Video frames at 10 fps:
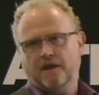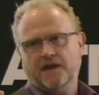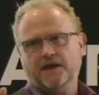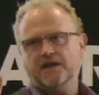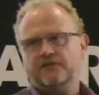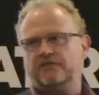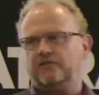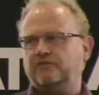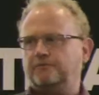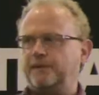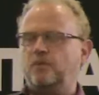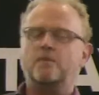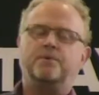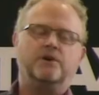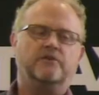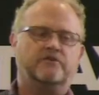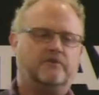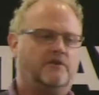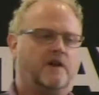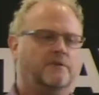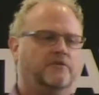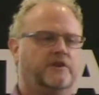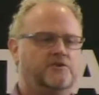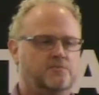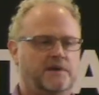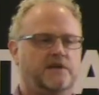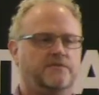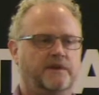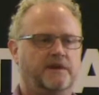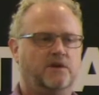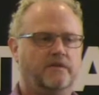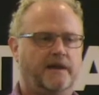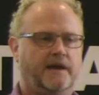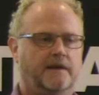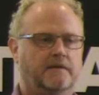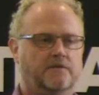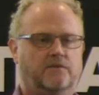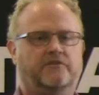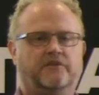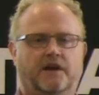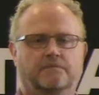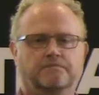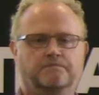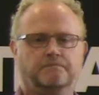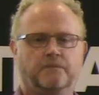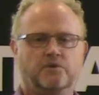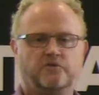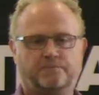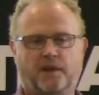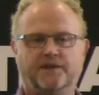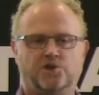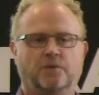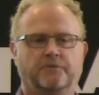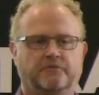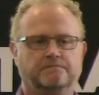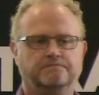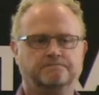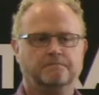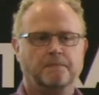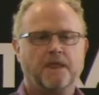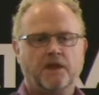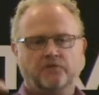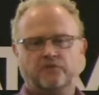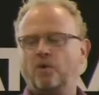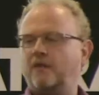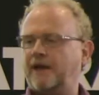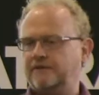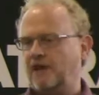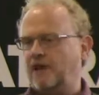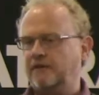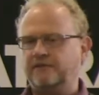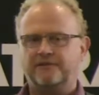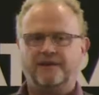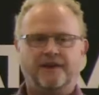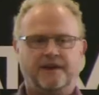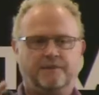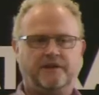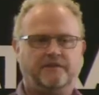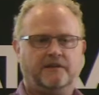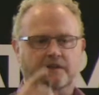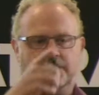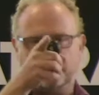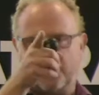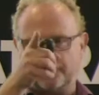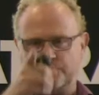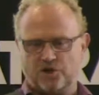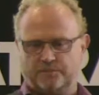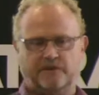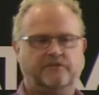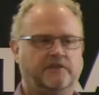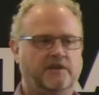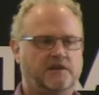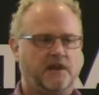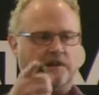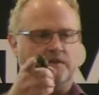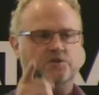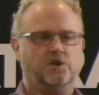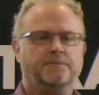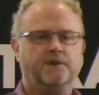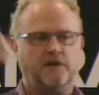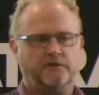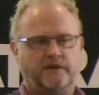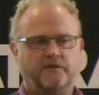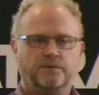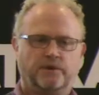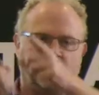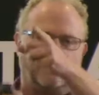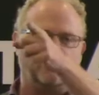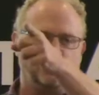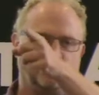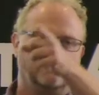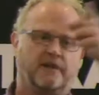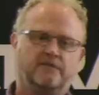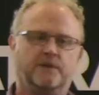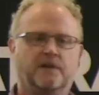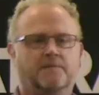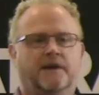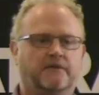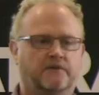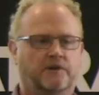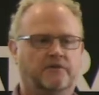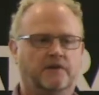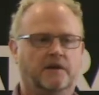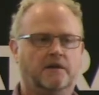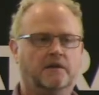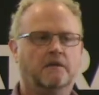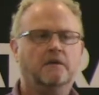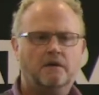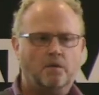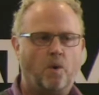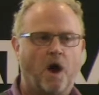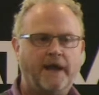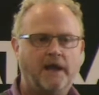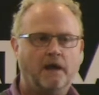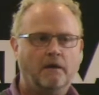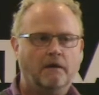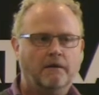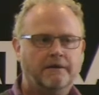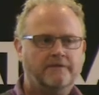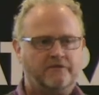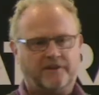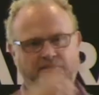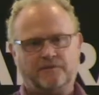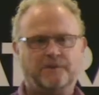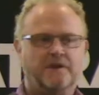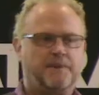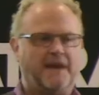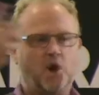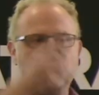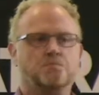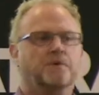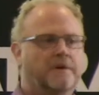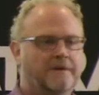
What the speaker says: is people will put, for example, a social media feed on their career site, displaying jobs. So what that does, it basically, that you have your jobs listed, you click on the job, you go to Facebook, you click on the job on Facebook, you come back to the career site. Why? You just sent somebody in a big loop.